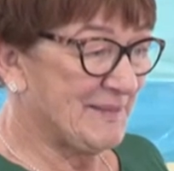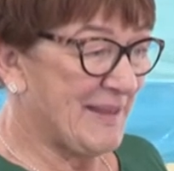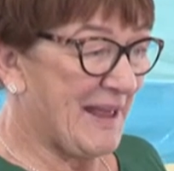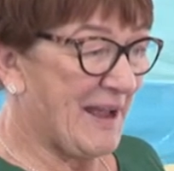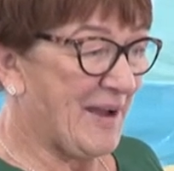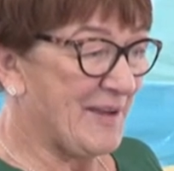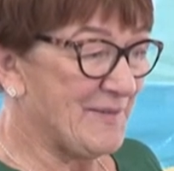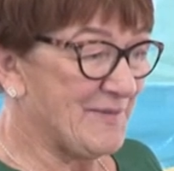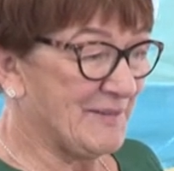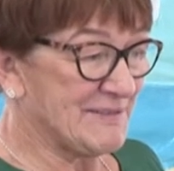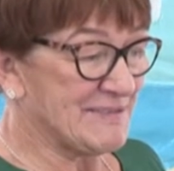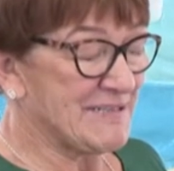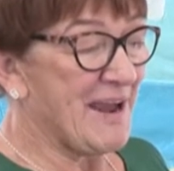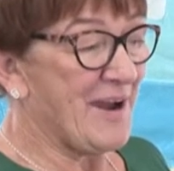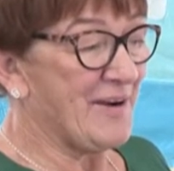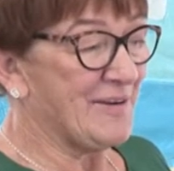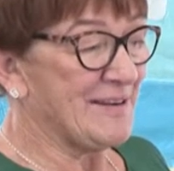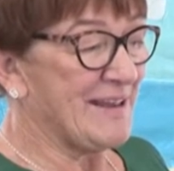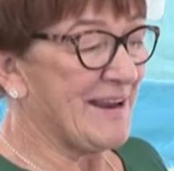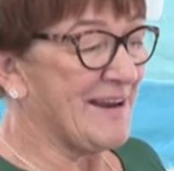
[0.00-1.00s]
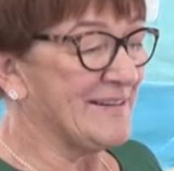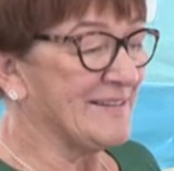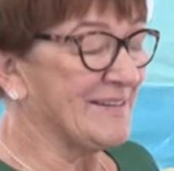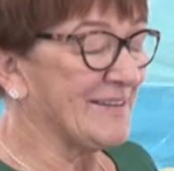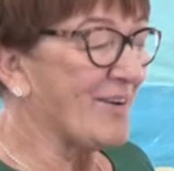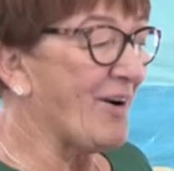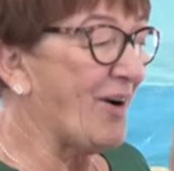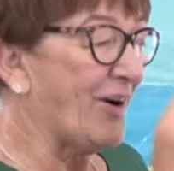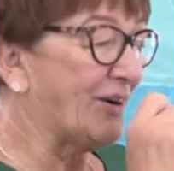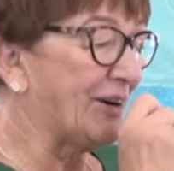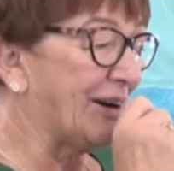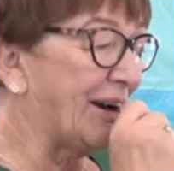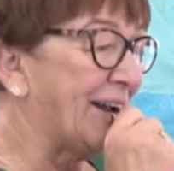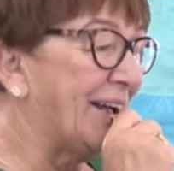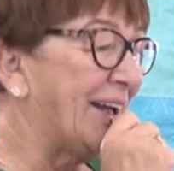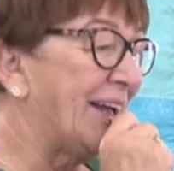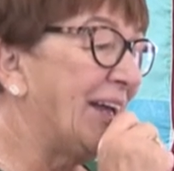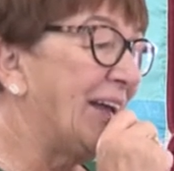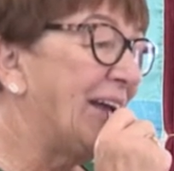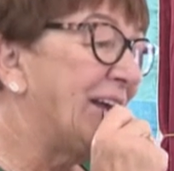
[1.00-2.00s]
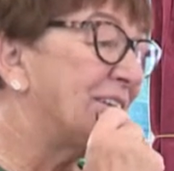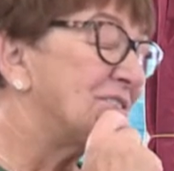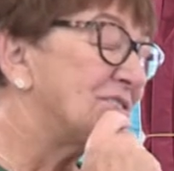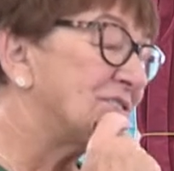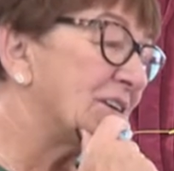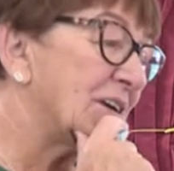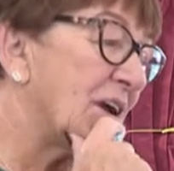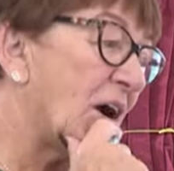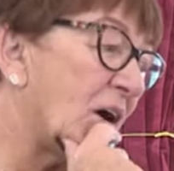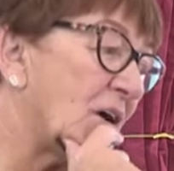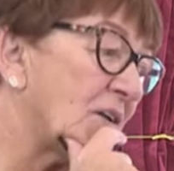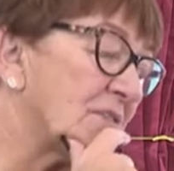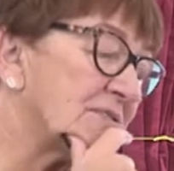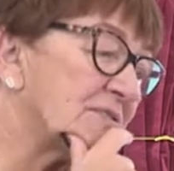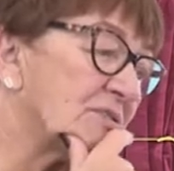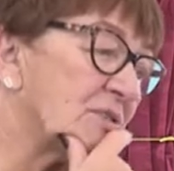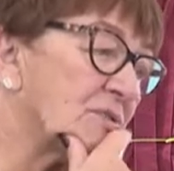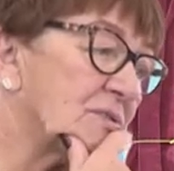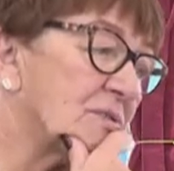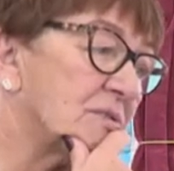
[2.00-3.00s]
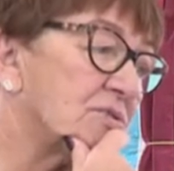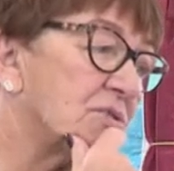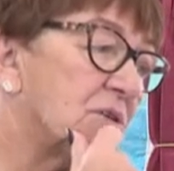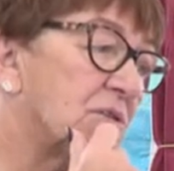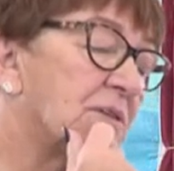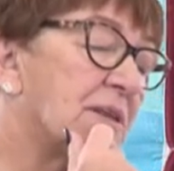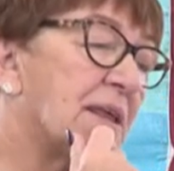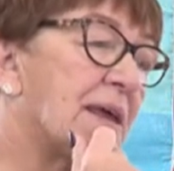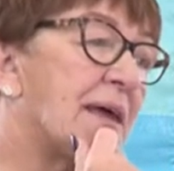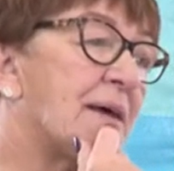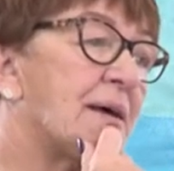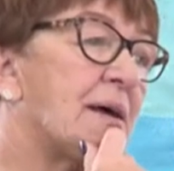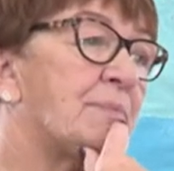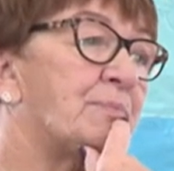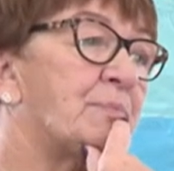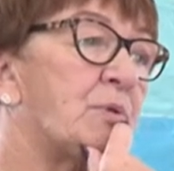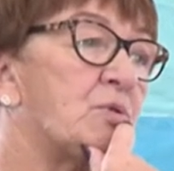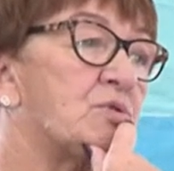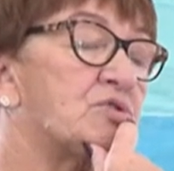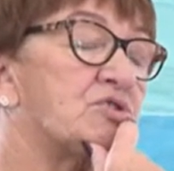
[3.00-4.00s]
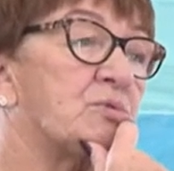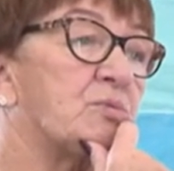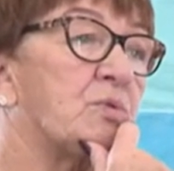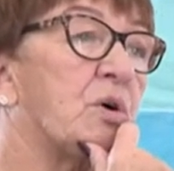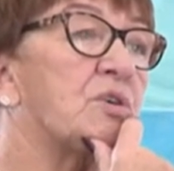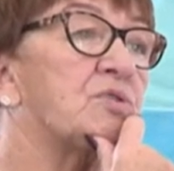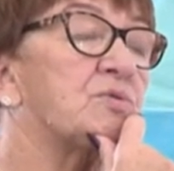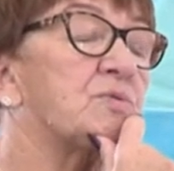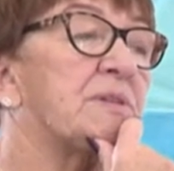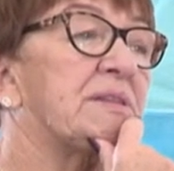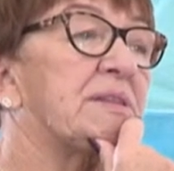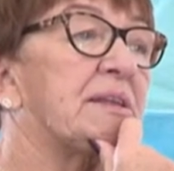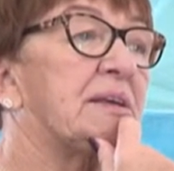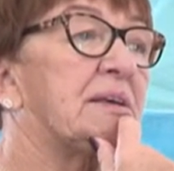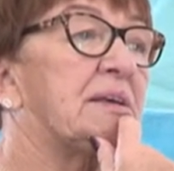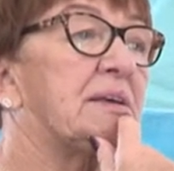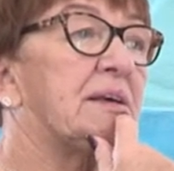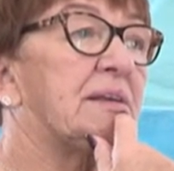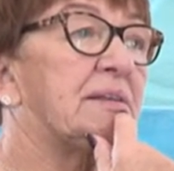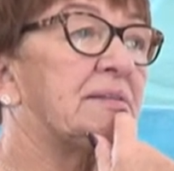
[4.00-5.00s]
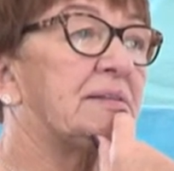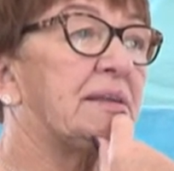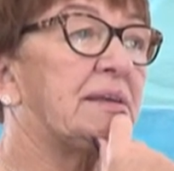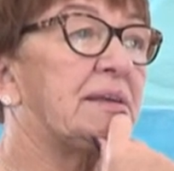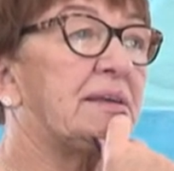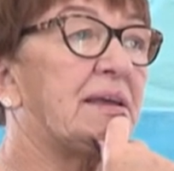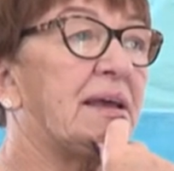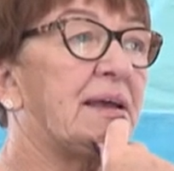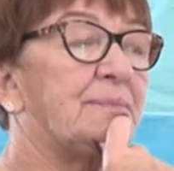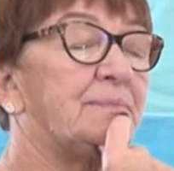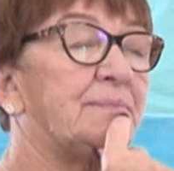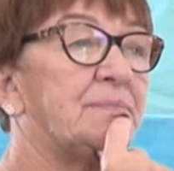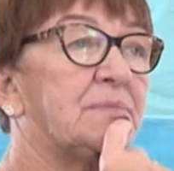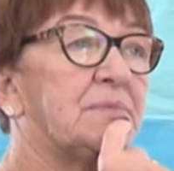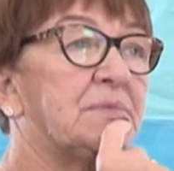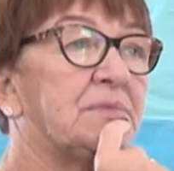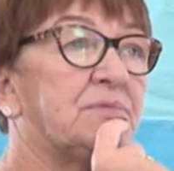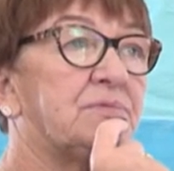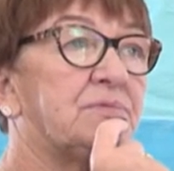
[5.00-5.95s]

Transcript: Eiffel Tower there in the corner. She also done a book. She worked with the